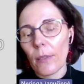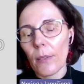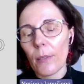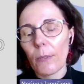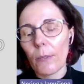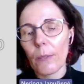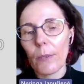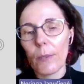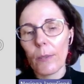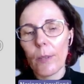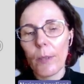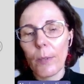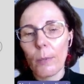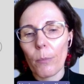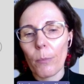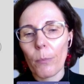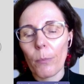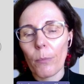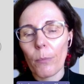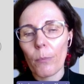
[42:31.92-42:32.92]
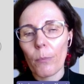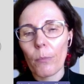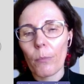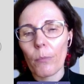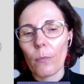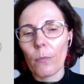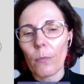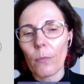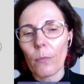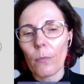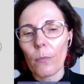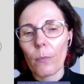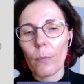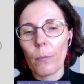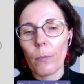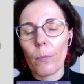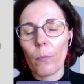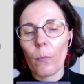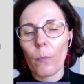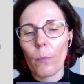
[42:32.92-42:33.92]
if the
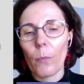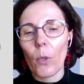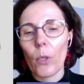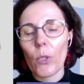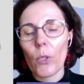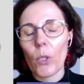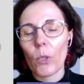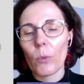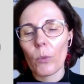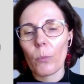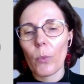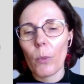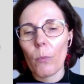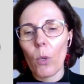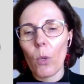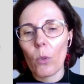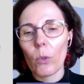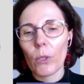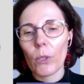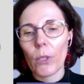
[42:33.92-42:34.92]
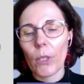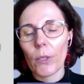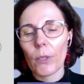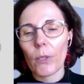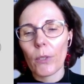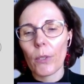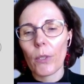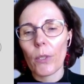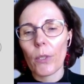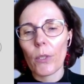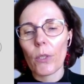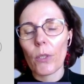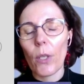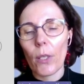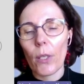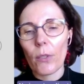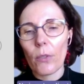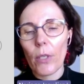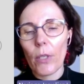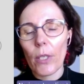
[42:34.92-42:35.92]
project promoter is
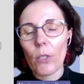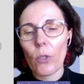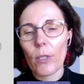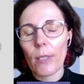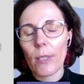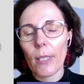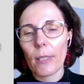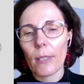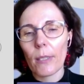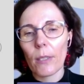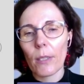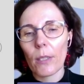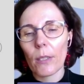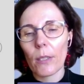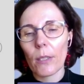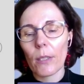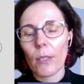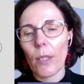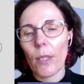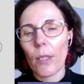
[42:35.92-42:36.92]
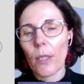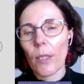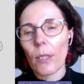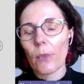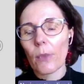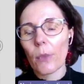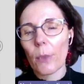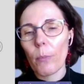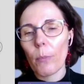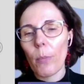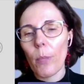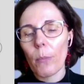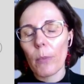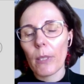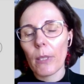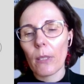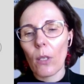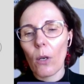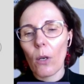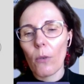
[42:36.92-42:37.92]
not registered in
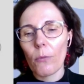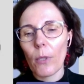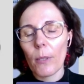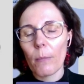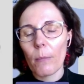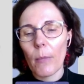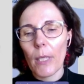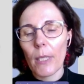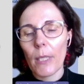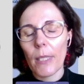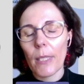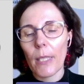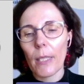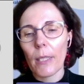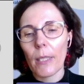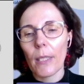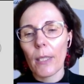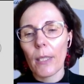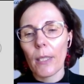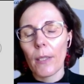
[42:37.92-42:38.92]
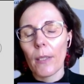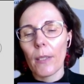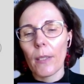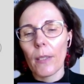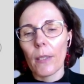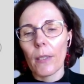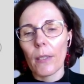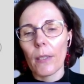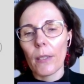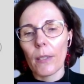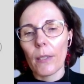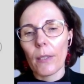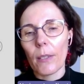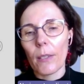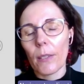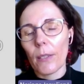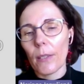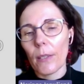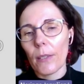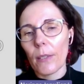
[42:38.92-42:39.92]
Republic of Armenia,
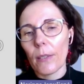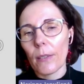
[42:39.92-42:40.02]
they